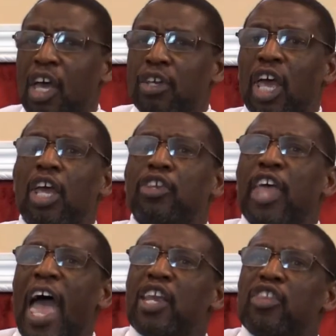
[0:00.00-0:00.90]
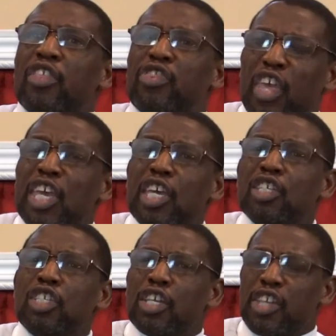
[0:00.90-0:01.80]
that, that the
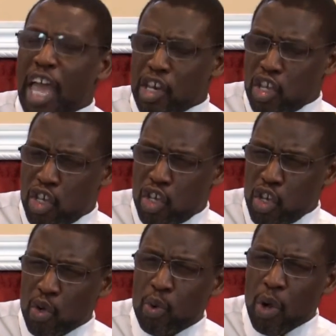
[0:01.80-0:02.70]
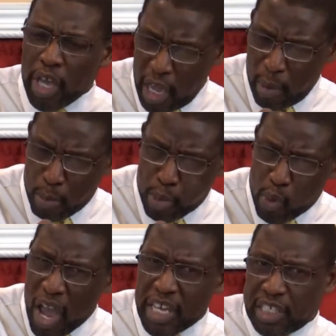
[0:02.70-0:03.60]
things that you
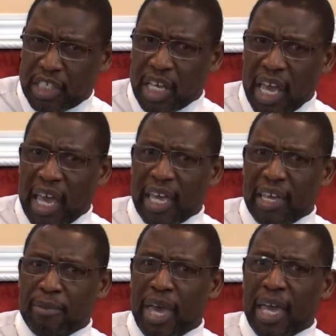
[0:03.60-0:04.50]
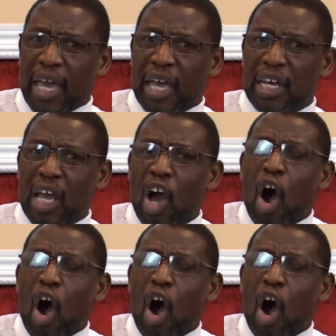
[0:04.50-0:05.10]
embrace, amen,